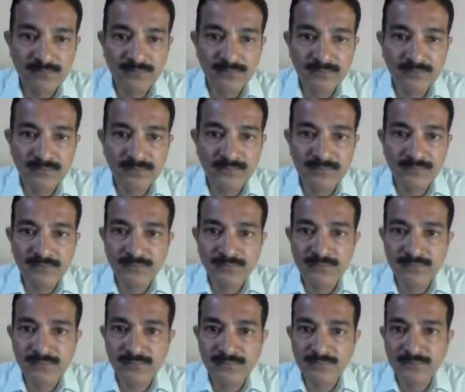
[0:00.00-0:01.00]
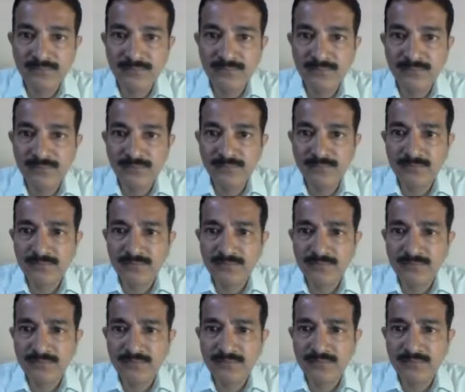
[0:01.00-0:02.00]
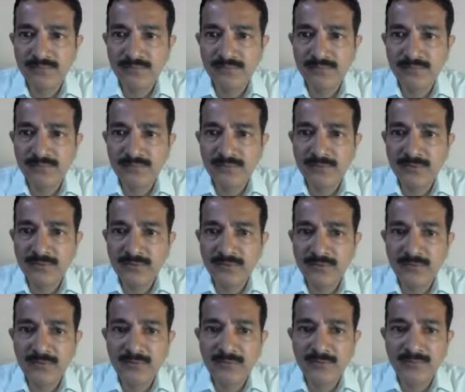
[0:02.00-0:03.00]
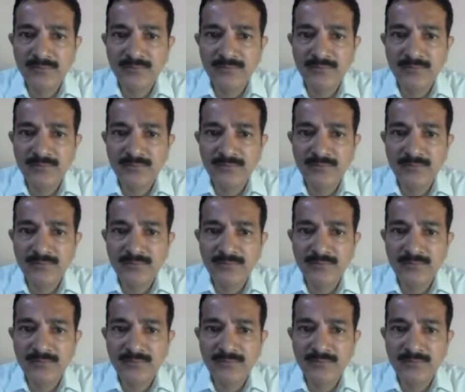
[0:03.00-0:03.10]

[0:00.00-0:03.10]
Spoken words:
Nobody speaks.